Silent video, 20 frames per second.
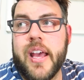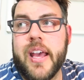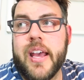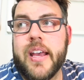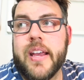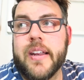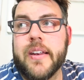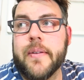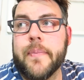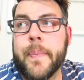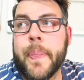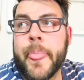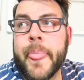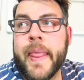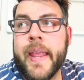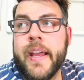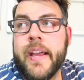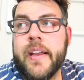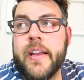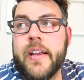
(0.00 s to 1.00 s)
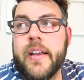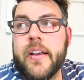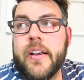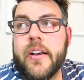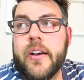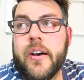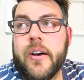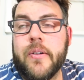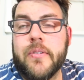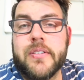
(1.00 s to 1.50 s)
And
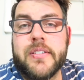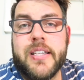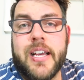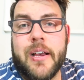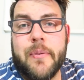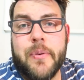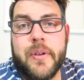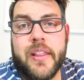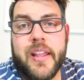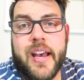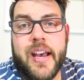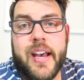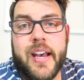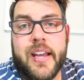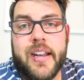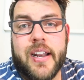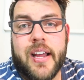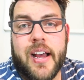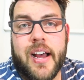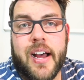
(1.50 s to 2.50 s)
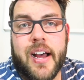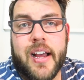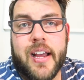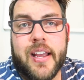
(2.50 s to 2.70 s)
on top of that,